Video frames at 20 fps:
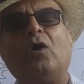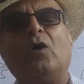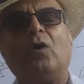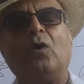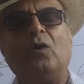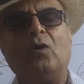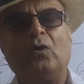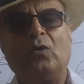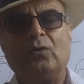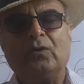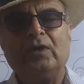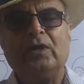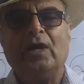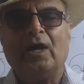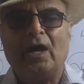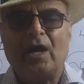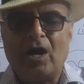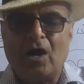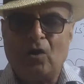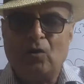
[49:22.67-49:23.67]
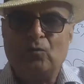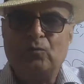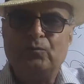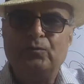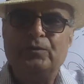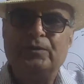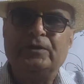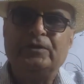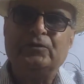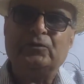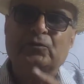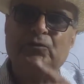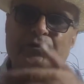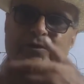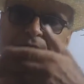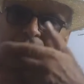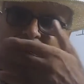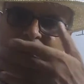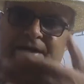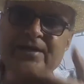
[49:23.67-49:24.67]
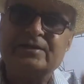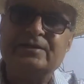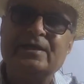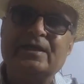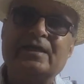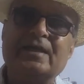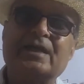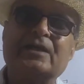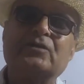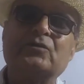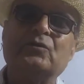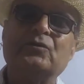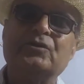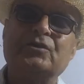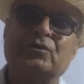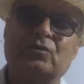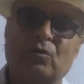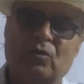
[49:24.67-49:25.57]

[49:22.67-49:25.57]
or how will you write the electronic